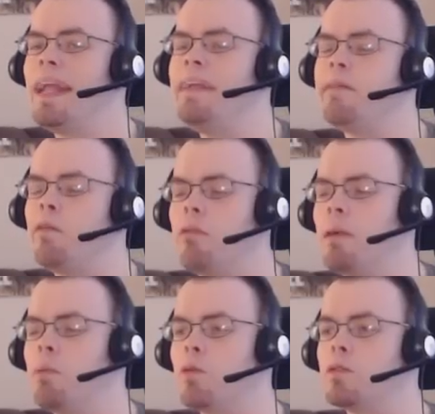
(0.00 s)
even
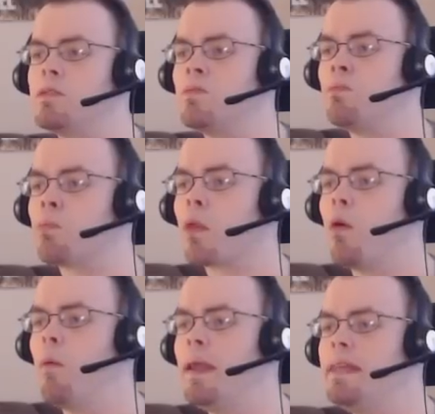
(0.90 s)
ripples
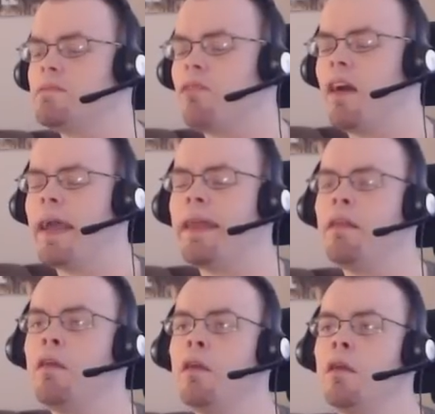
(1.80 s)
when he's flying
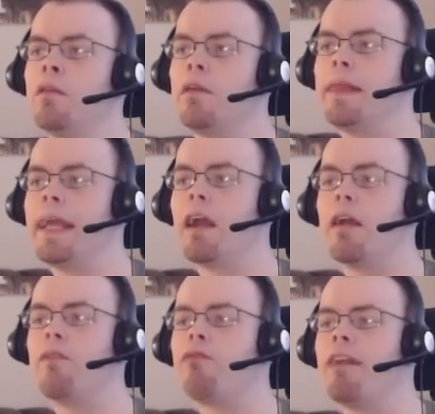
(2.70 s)
through the air.
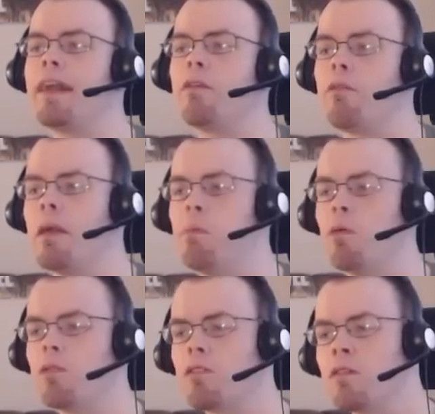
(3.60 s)
It freaking
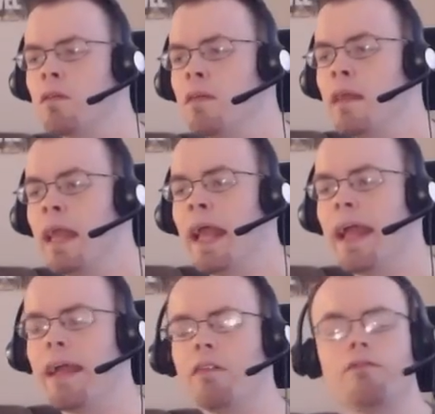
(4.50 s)
ripples.
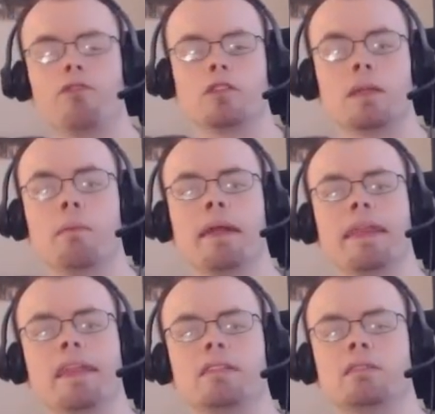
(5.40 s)
And for somebody
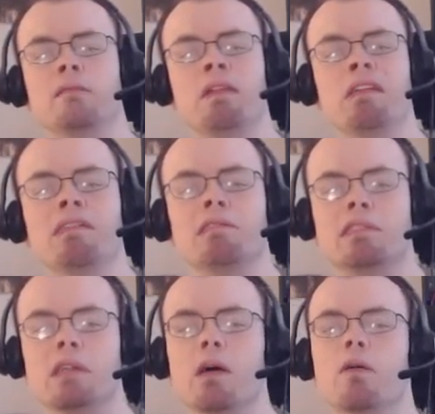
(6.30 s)
that's
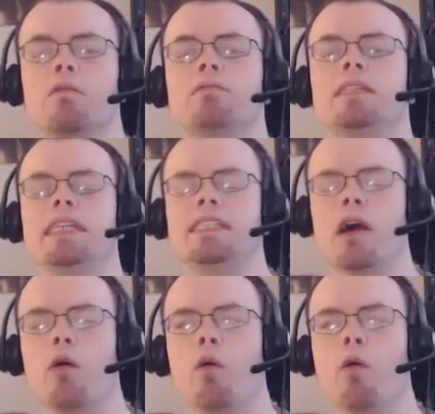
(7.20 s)
so detail